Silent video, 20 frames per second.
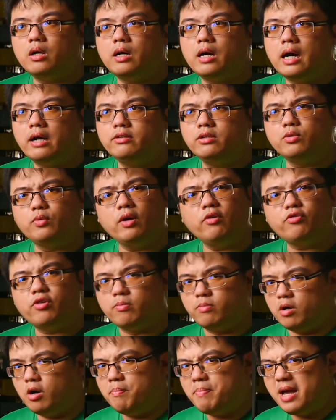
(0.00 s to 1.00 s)
Are you going for
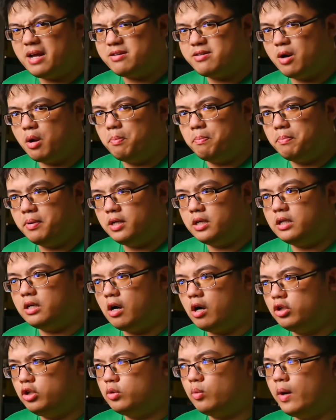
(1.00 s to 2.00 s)
more background blur
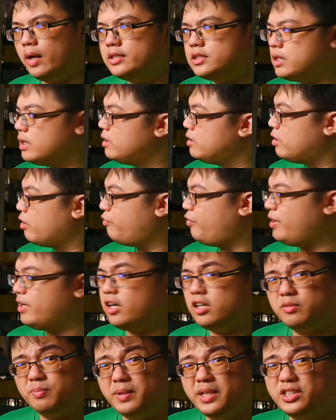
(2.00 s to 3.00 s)
or you want the
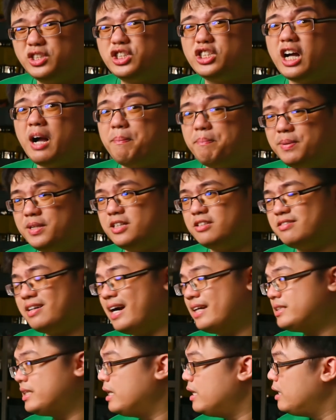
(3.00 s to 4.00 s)
figure to be sharper,
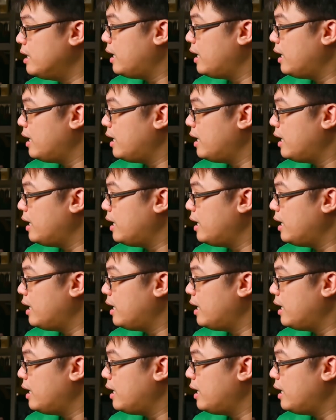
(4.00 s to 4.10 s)
right?